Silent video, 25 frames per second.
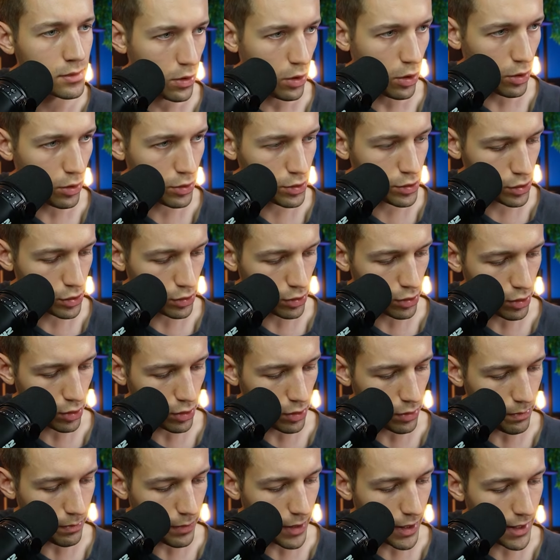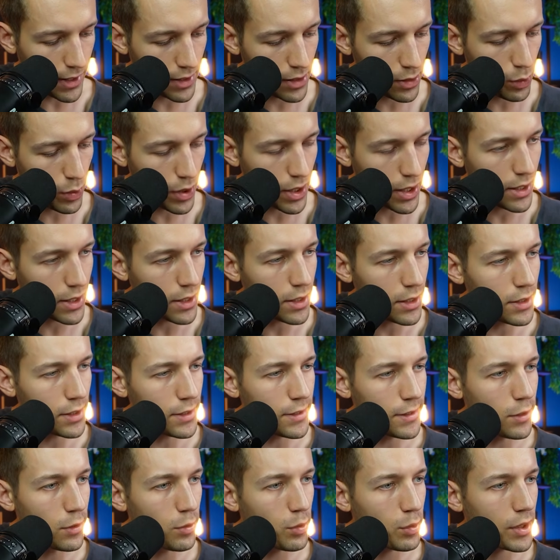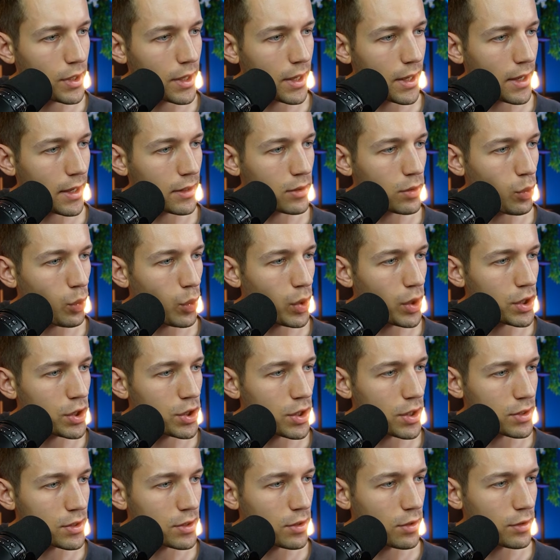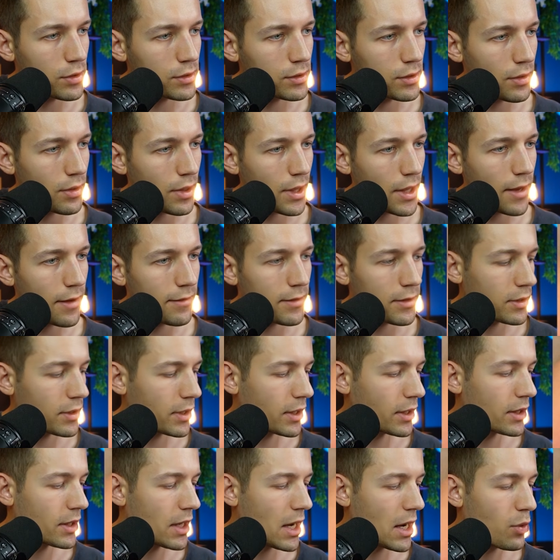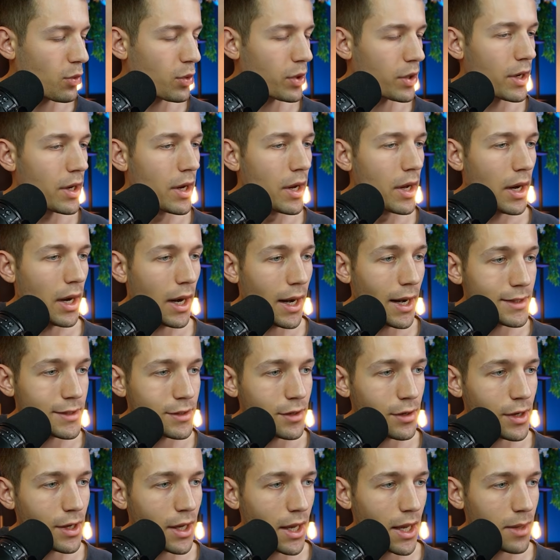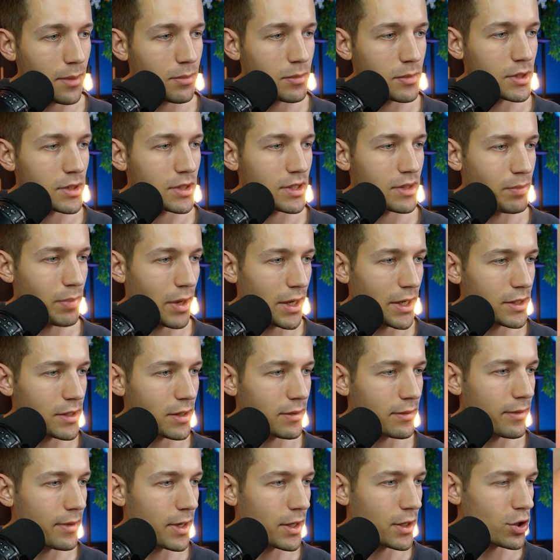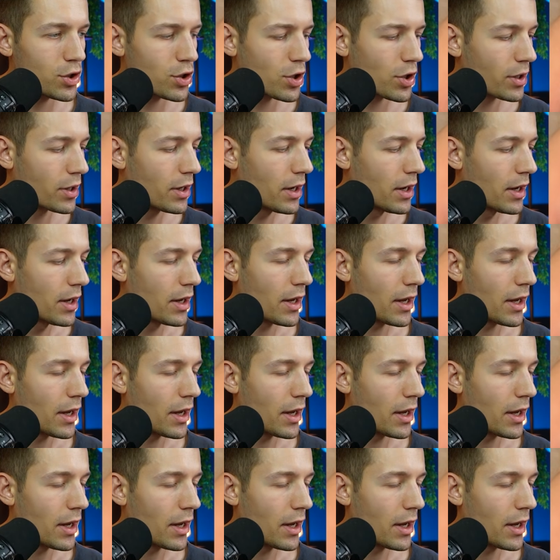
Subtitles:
Also, by the way, you can reach a certain level in our other game, Space Adventure,